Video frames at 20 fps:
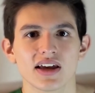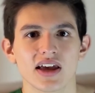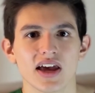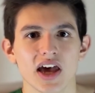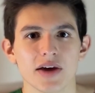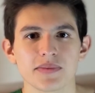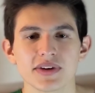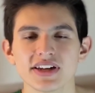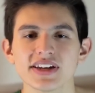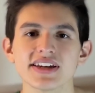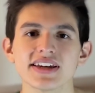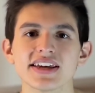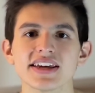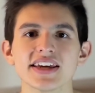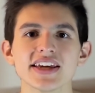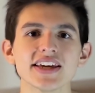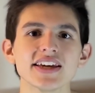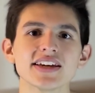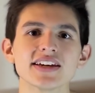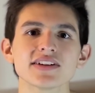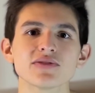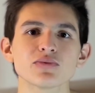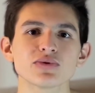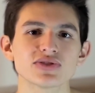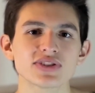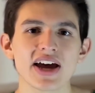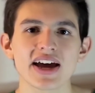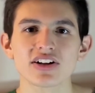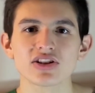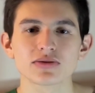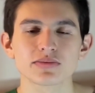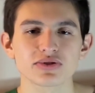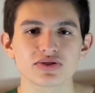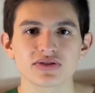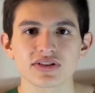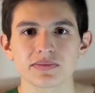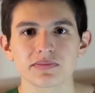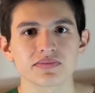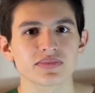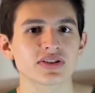I mean, he was not eligible
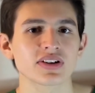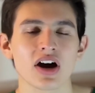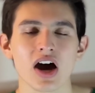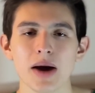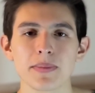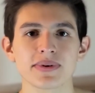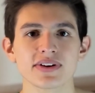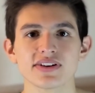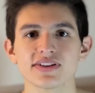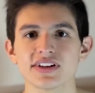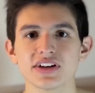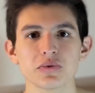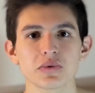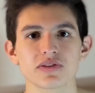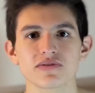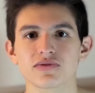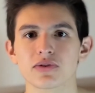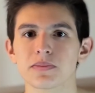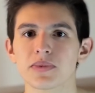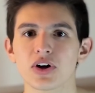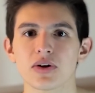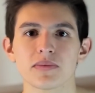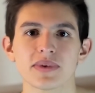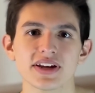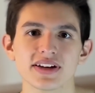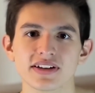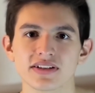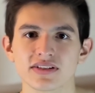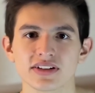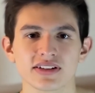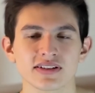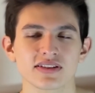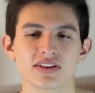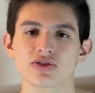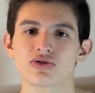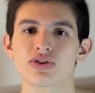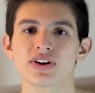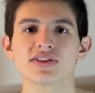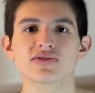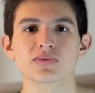to hop into D1 football immediately. The
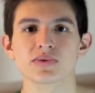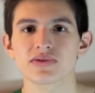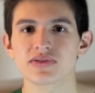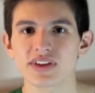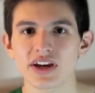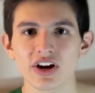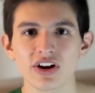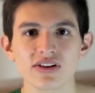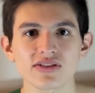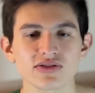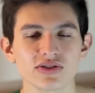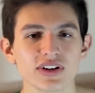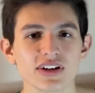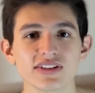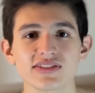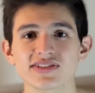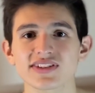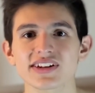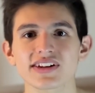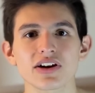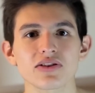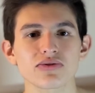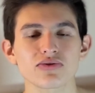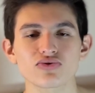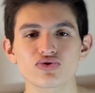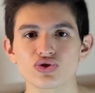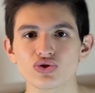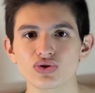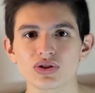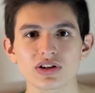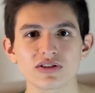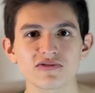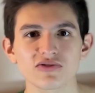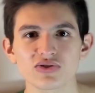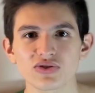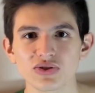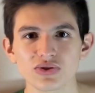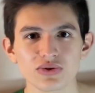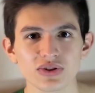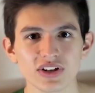grades weren't there, so he just stick it out through JUCO for
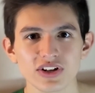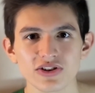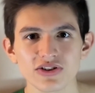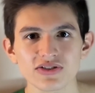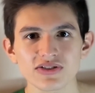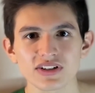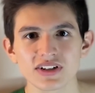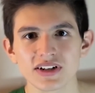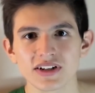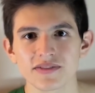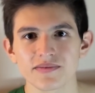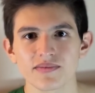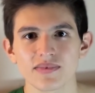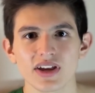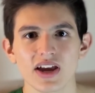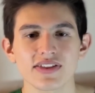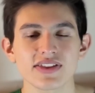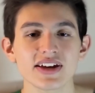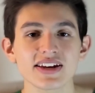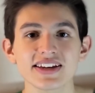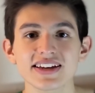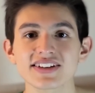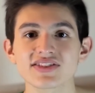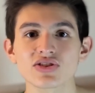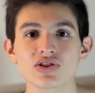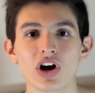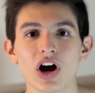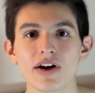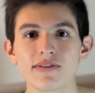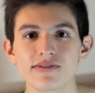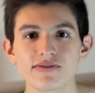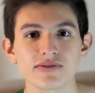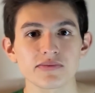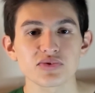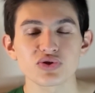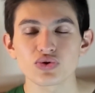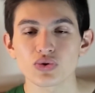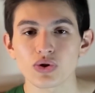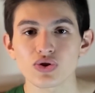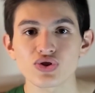2 years. And then he gets an offer from
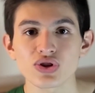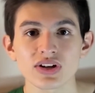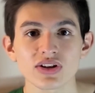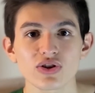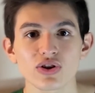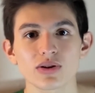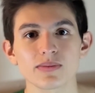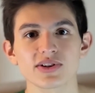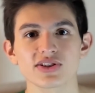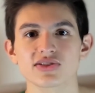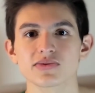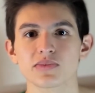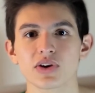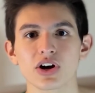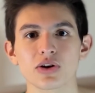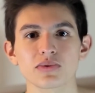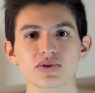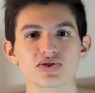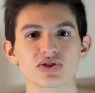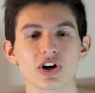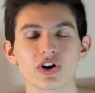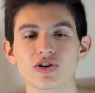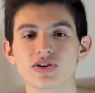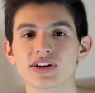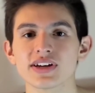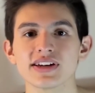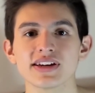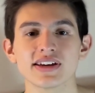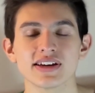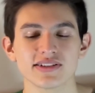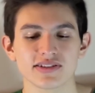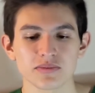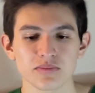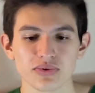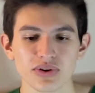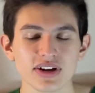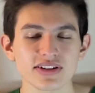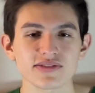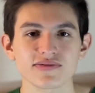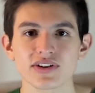Georgia and Kirby Smart, which already is
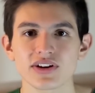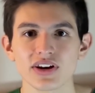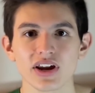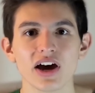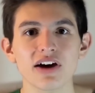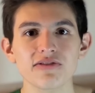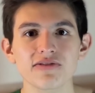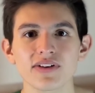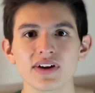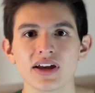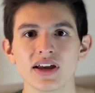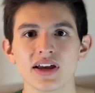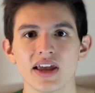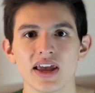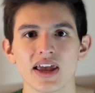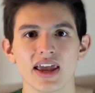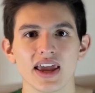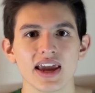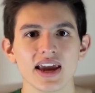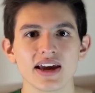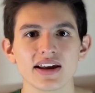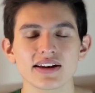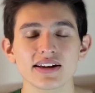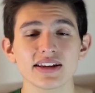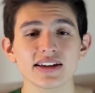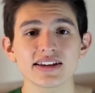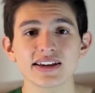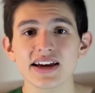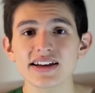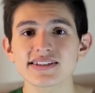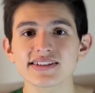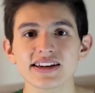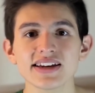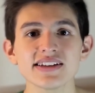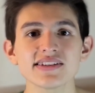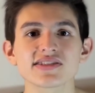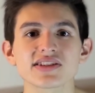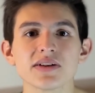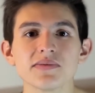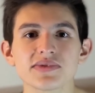impressive enough. And he gets
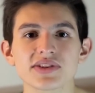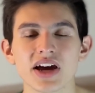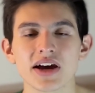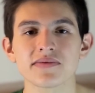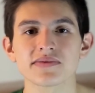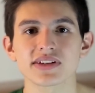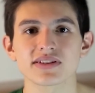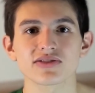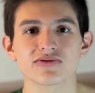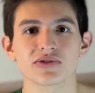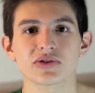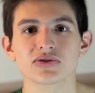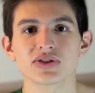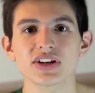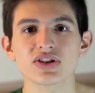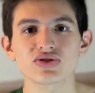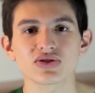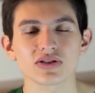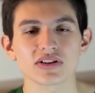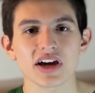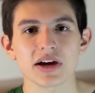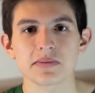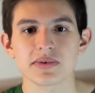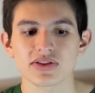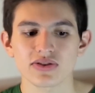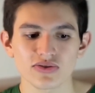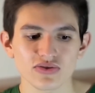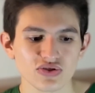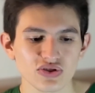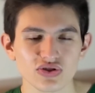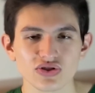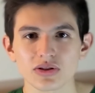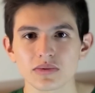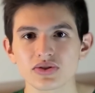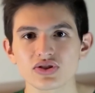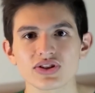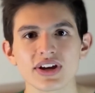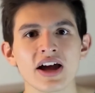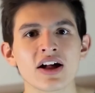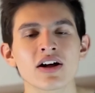in sometimes as a rotational guy, but there's just so
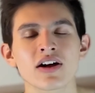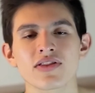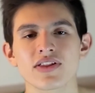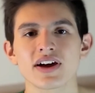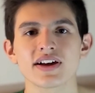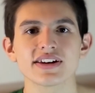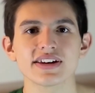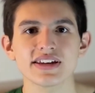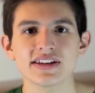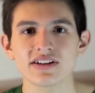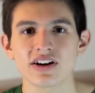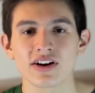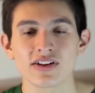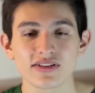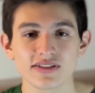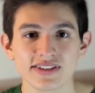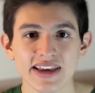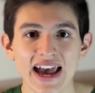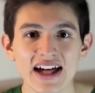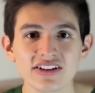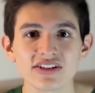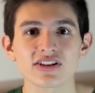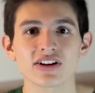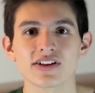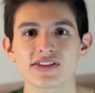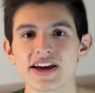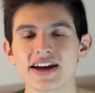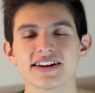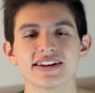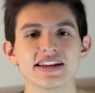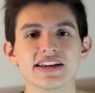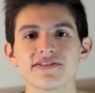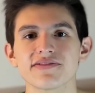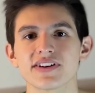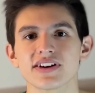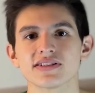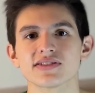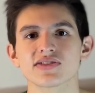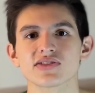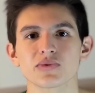much talent on that
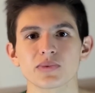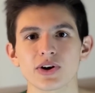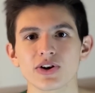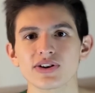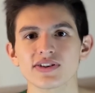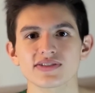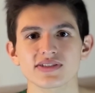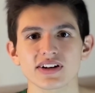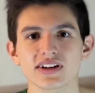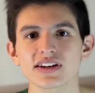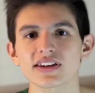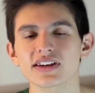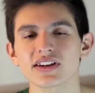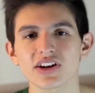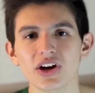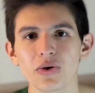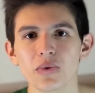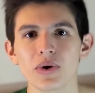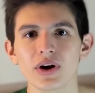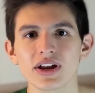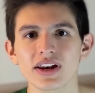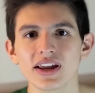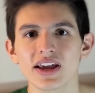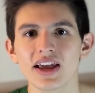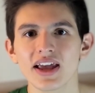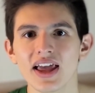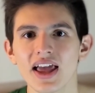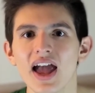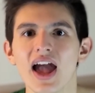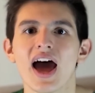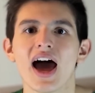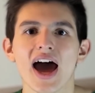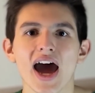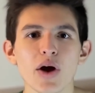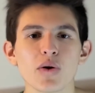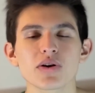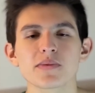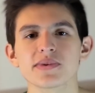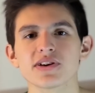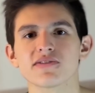defense to where he's like, you know what?
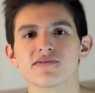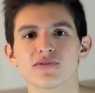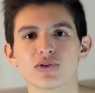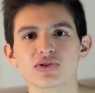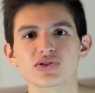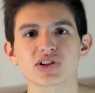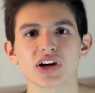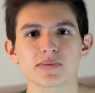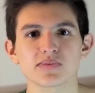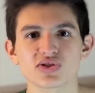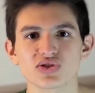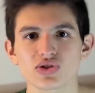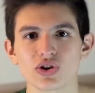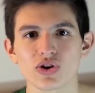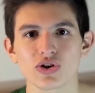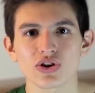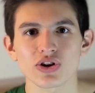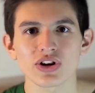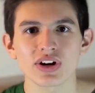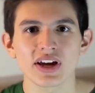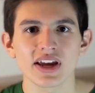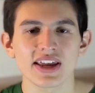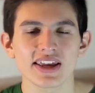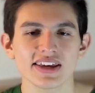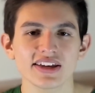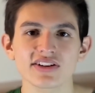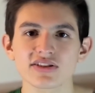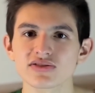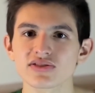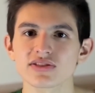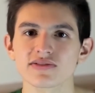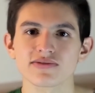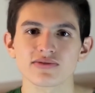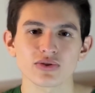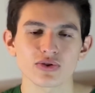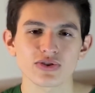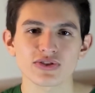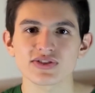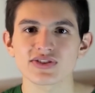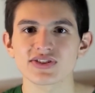I want to be a full-time starter. He goes to
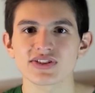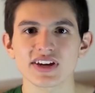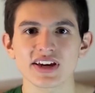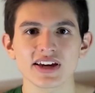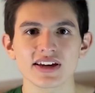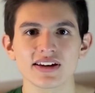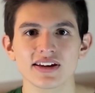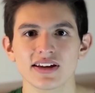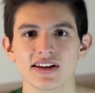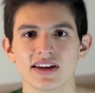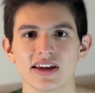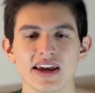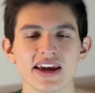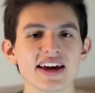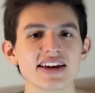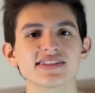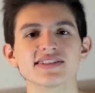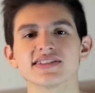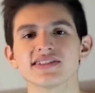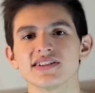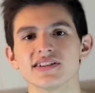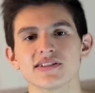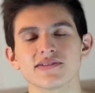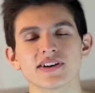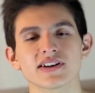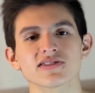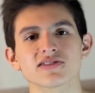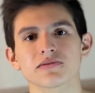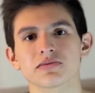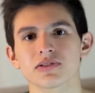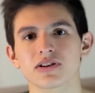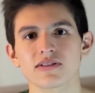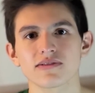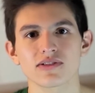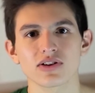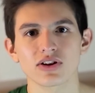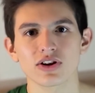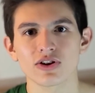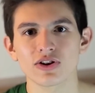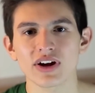Florida State, ACC Defensive Player of
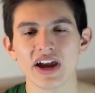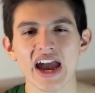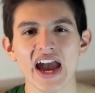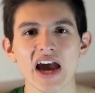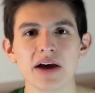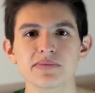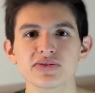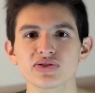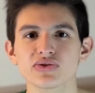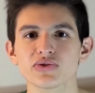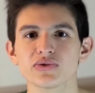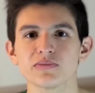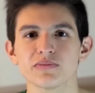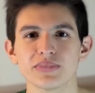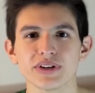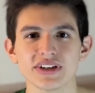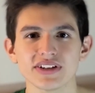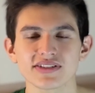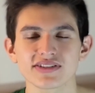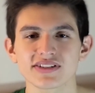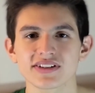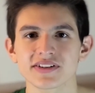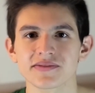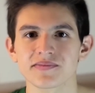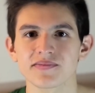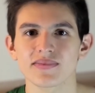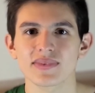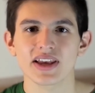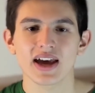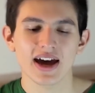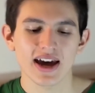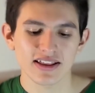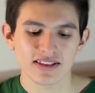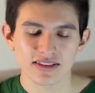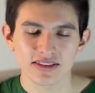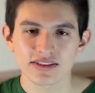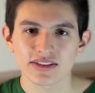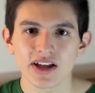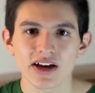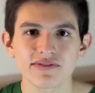the Year, absolute beast. I
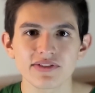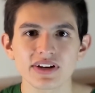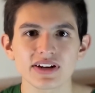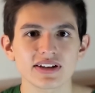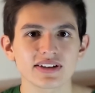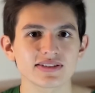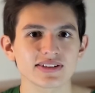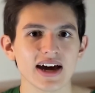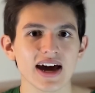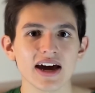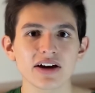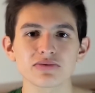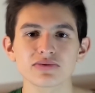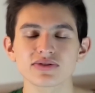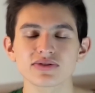love it because a